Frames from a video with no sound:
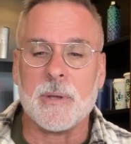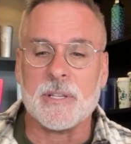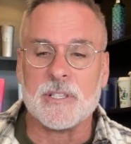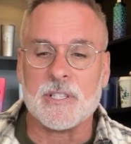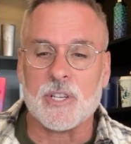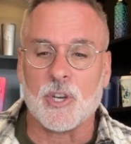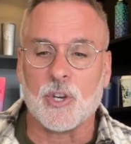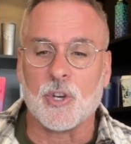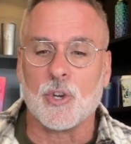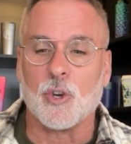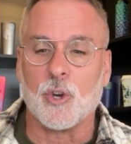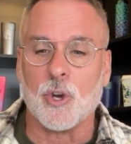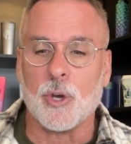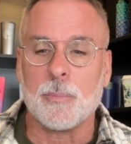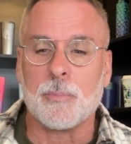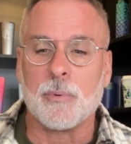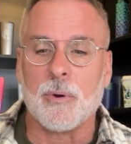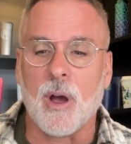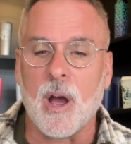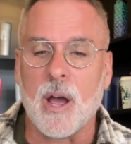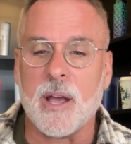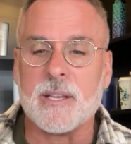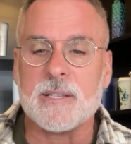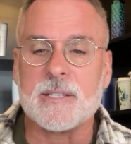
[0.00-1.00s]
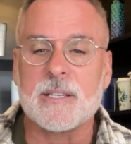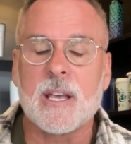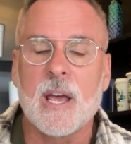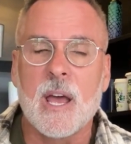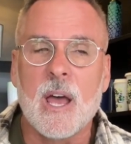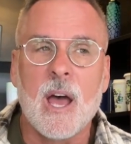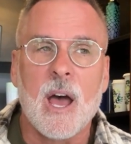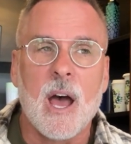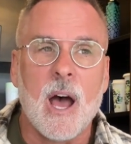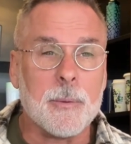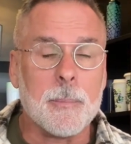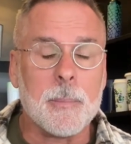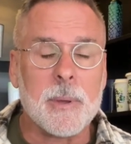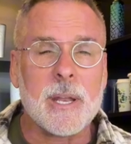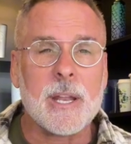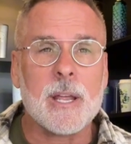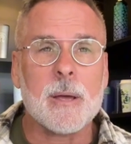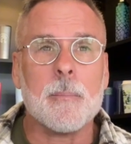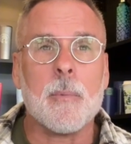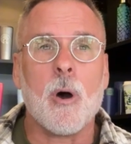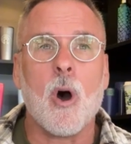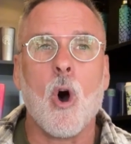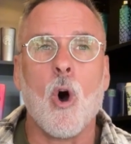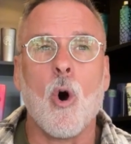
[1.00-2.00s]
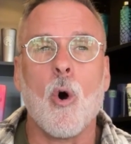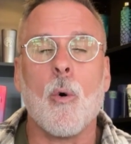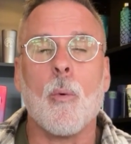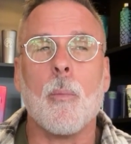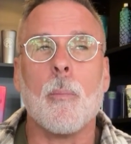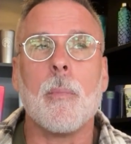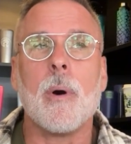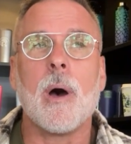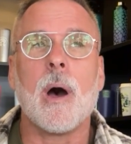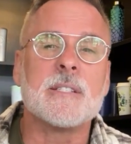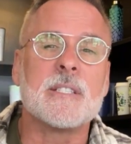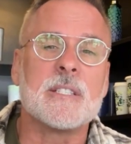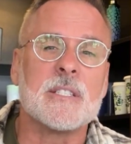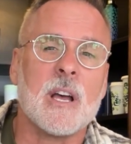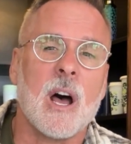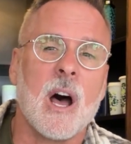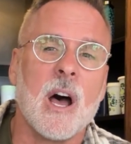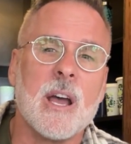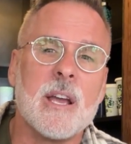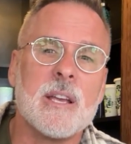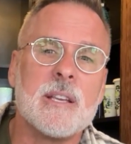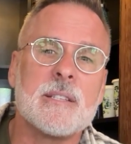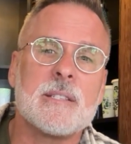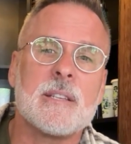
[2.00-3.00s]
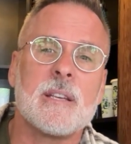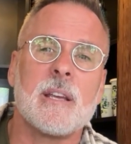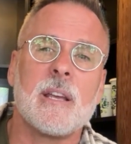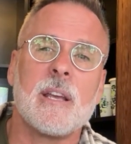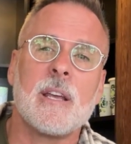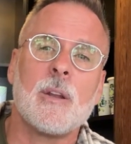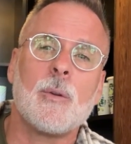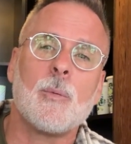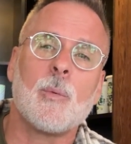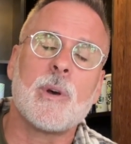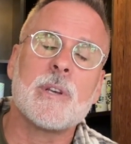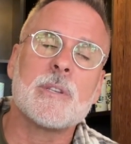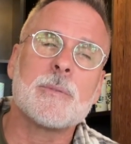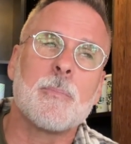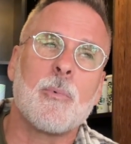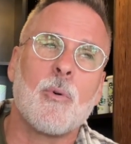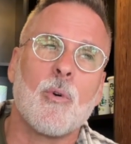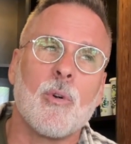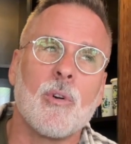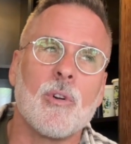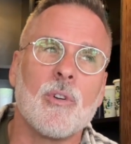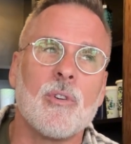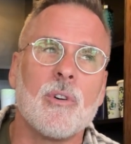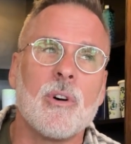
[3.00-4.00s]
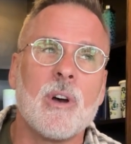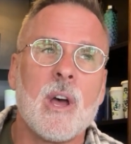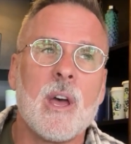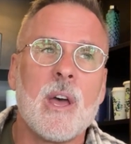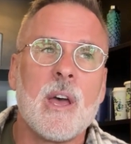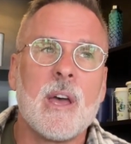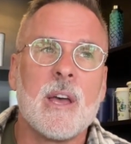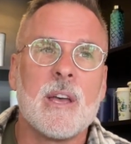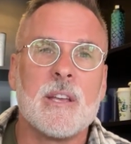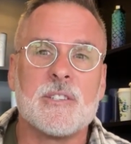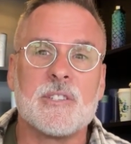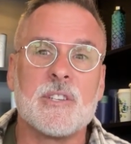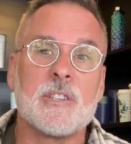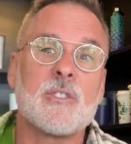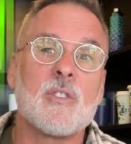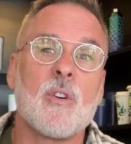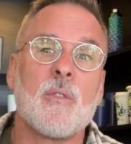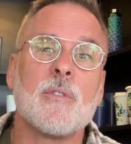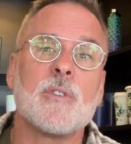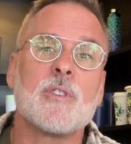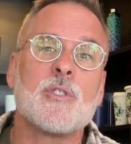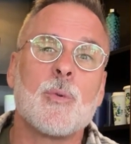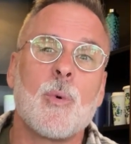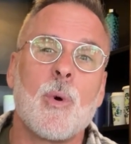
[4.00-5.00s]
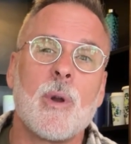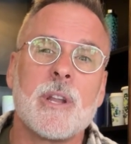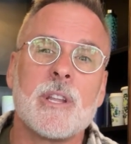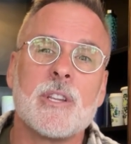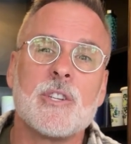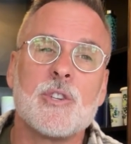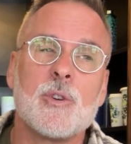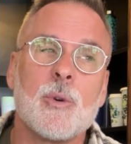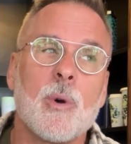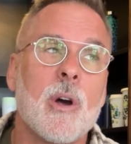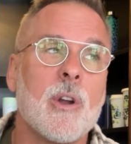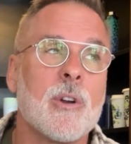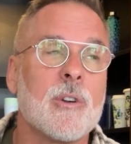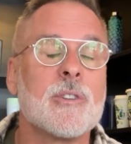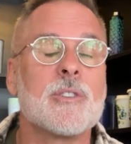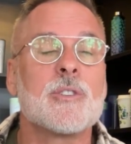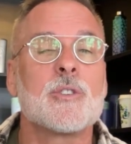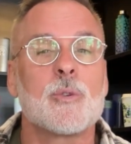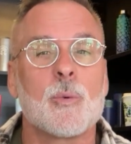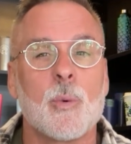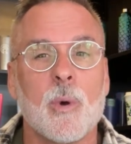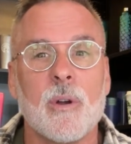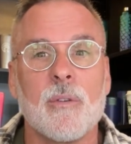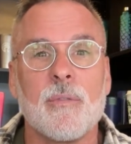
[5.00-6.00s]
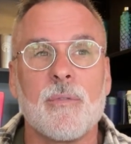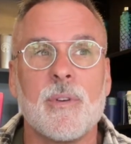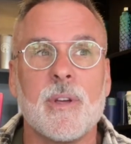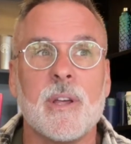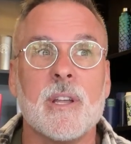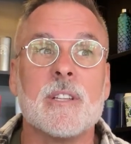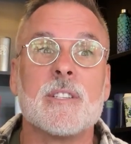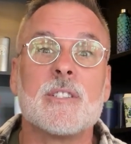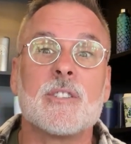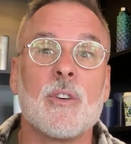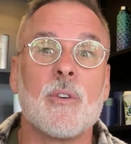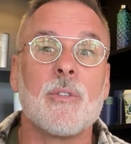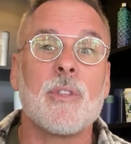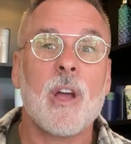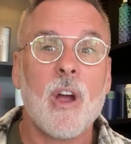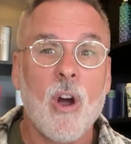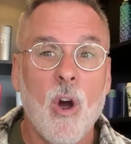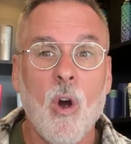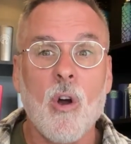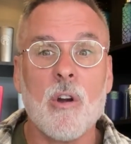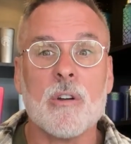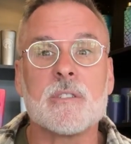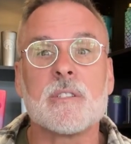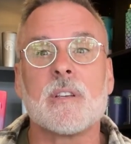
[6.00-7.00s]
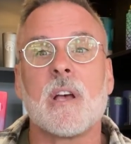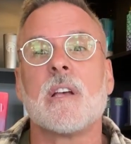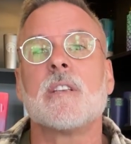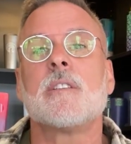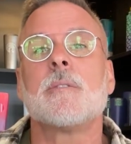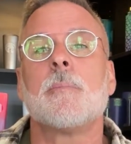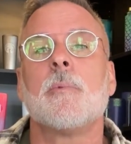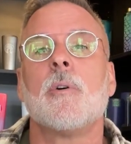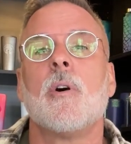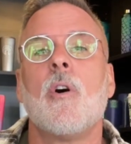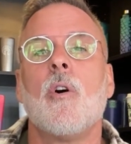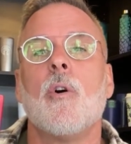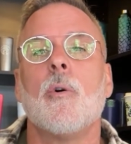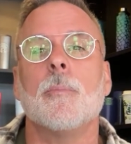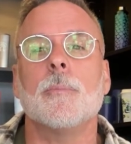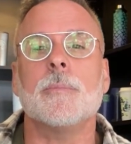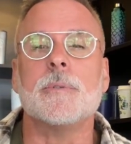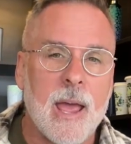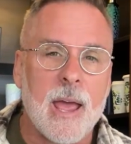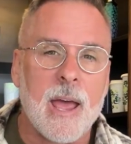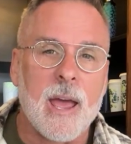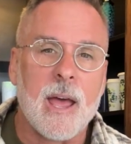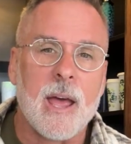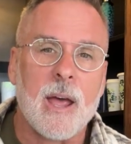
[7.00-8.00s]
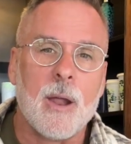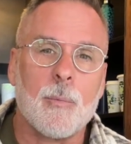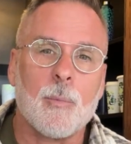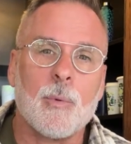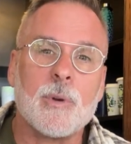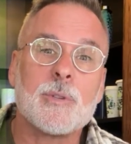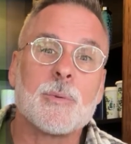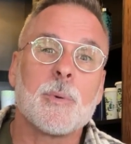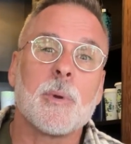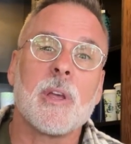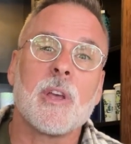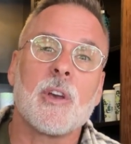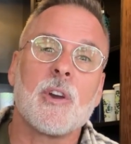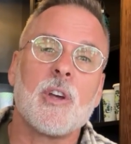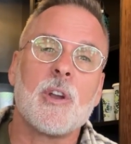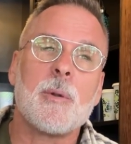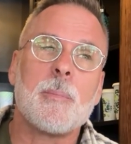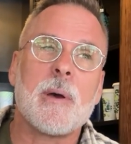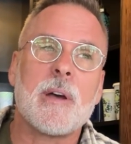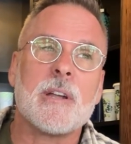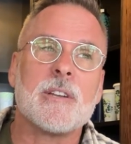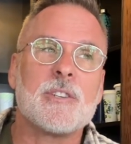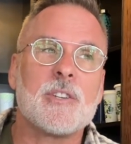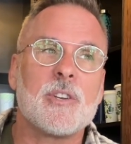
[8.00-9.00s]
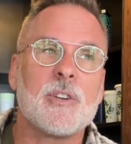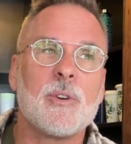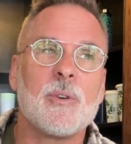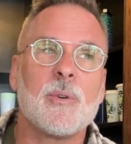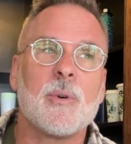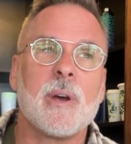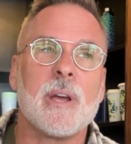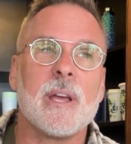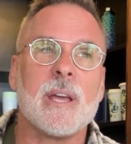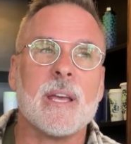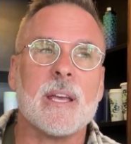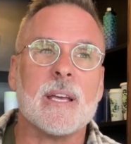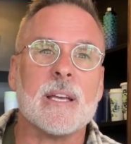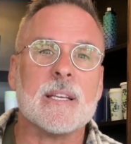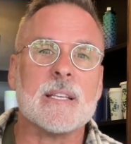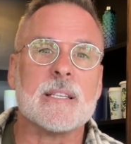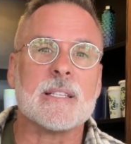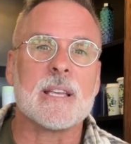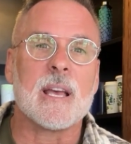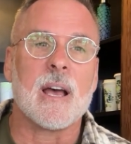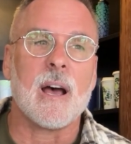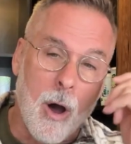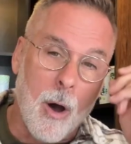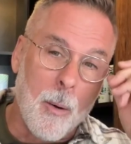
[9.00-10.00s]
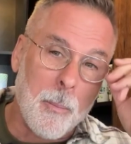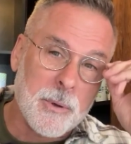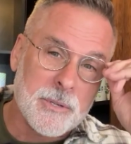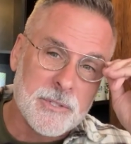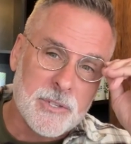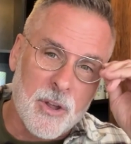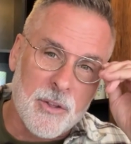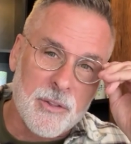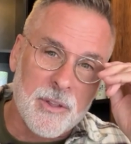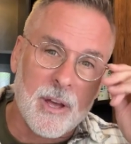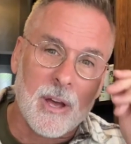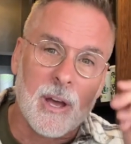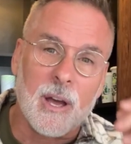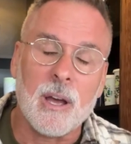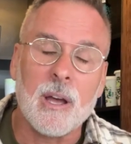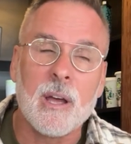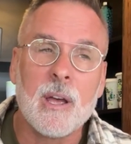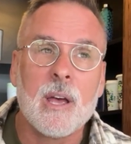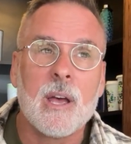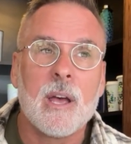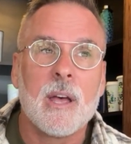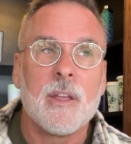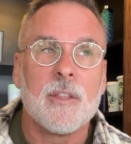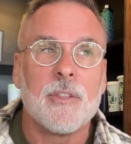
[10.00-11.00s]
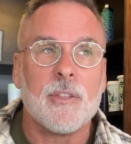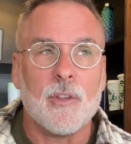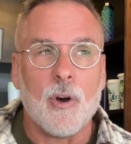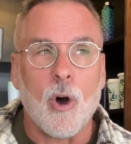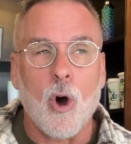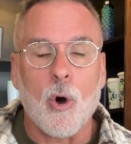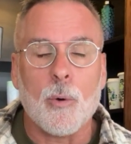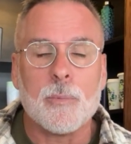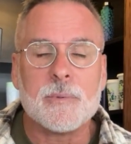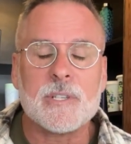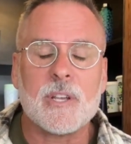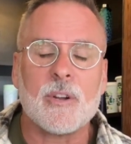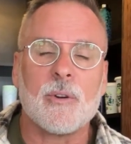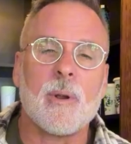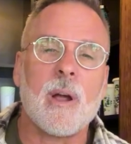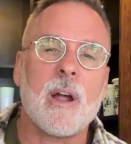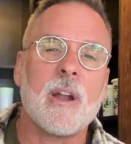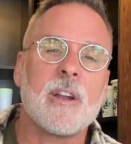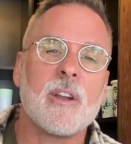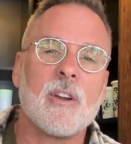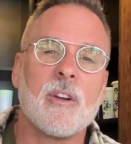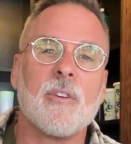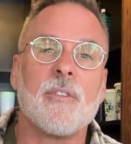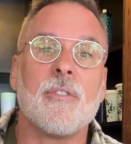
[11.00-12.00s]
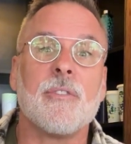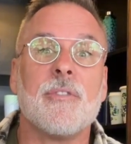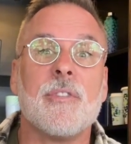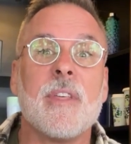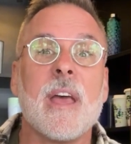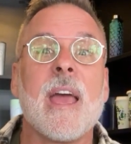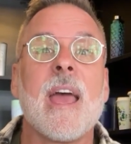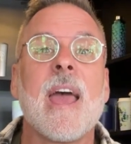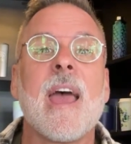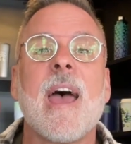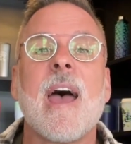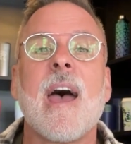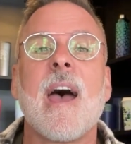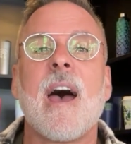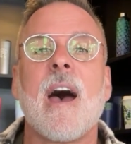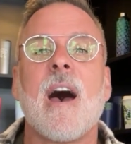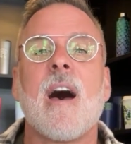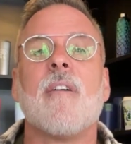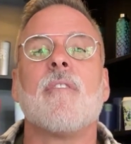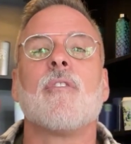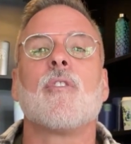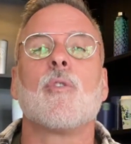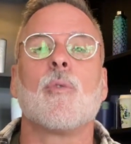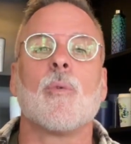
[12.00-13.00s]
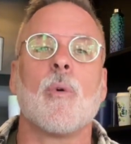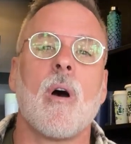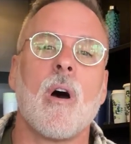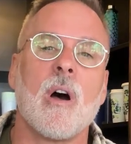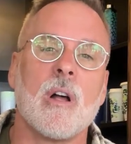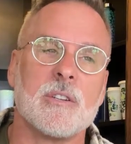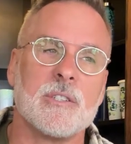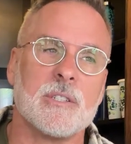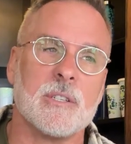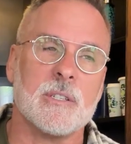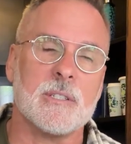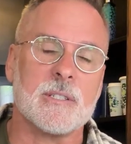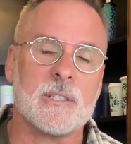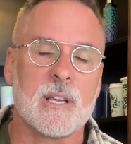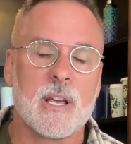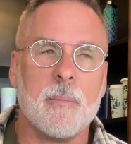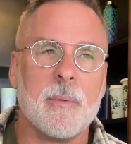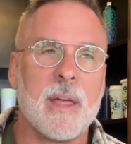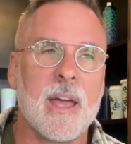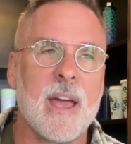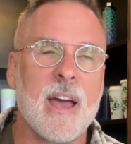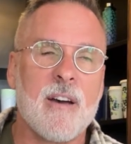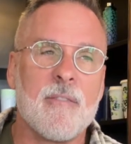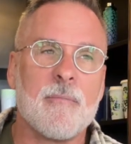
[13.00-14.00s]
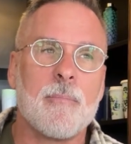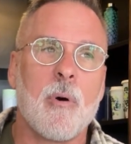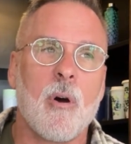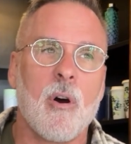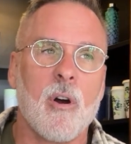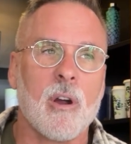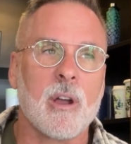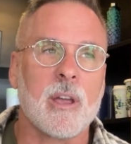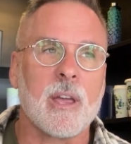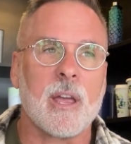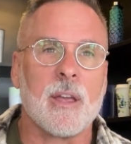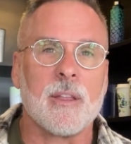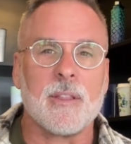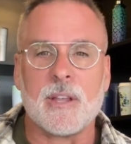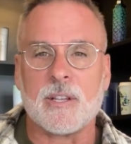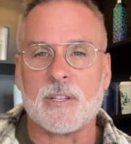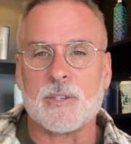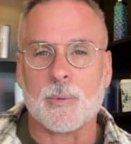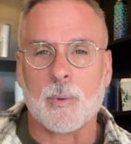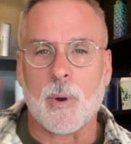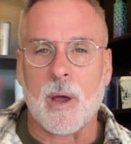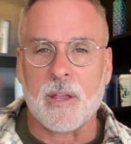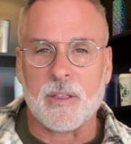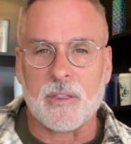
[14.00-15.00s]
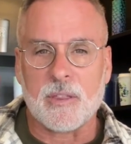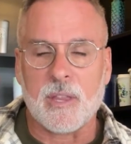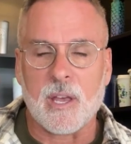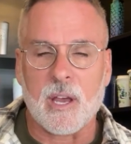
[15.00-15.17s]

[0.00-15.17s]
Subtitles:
It's a good price. The medium home size in West Portal is just over 2,200 square feet. So there are sizable homes. And what's really good about it too is almost all the homes that are out here, they have garages. And they have parking that's right